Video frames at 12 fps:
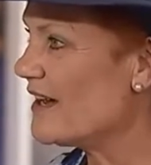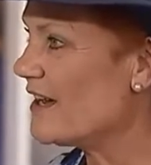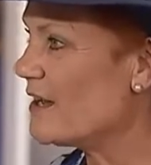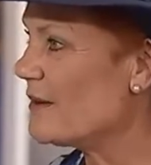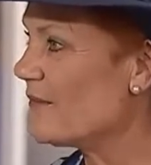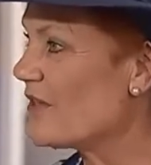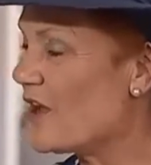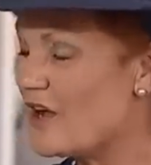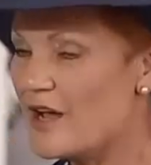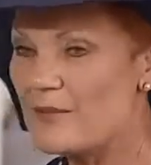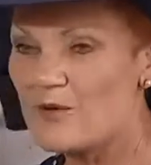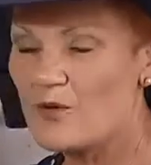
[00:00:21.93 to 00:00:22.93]

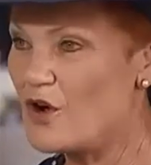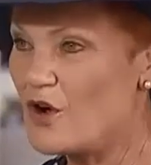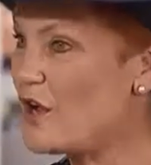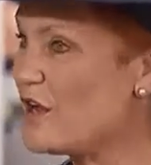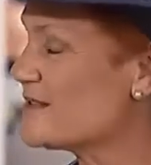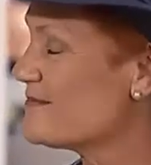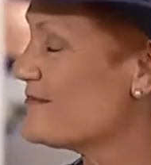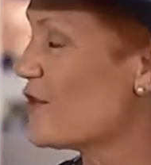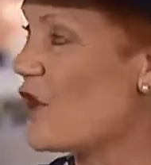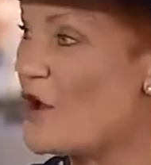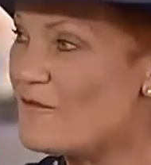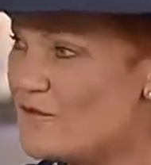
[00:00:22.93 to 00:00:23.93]
I'm quite
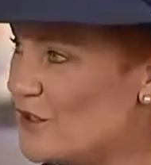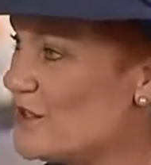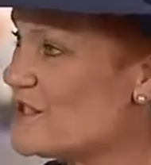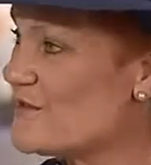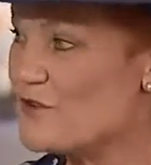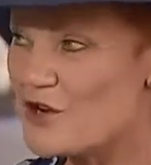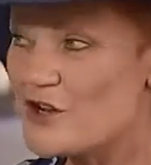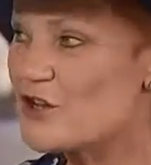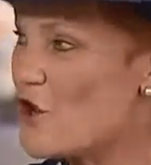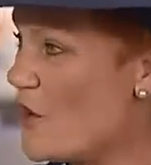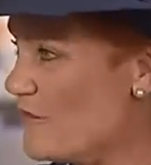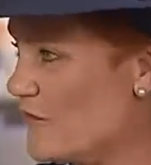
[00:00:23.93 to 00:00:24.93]
confident, very
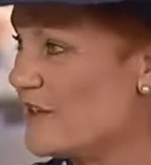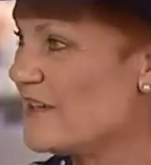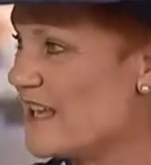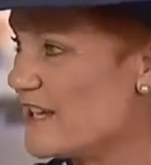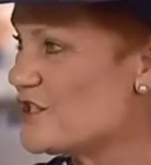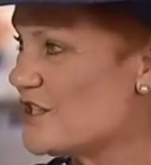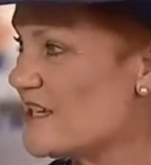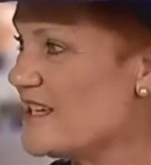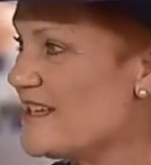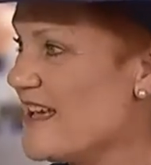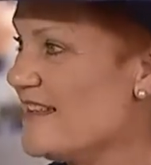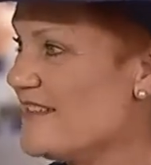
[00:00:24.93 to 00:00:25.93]
confident
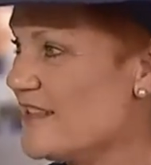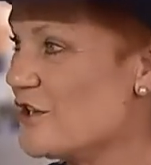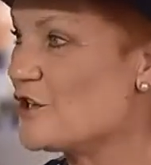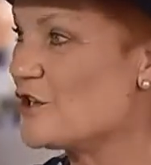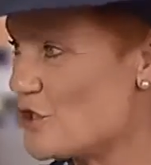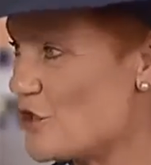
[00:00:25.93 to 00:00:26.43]
actually, that I